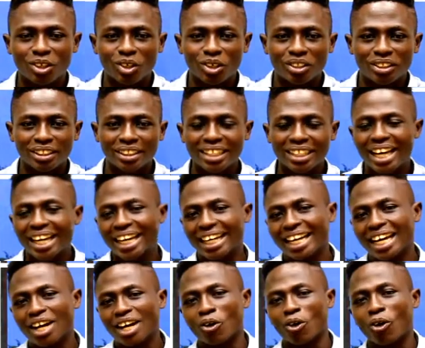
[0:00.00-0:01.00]
San
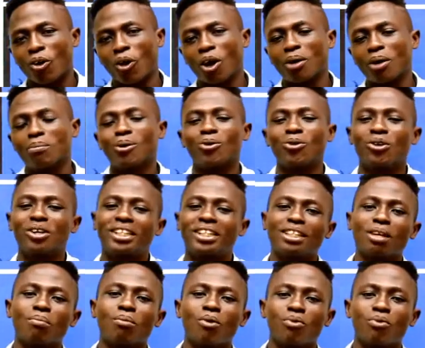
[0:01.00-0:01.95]
again or Oliver no kitabo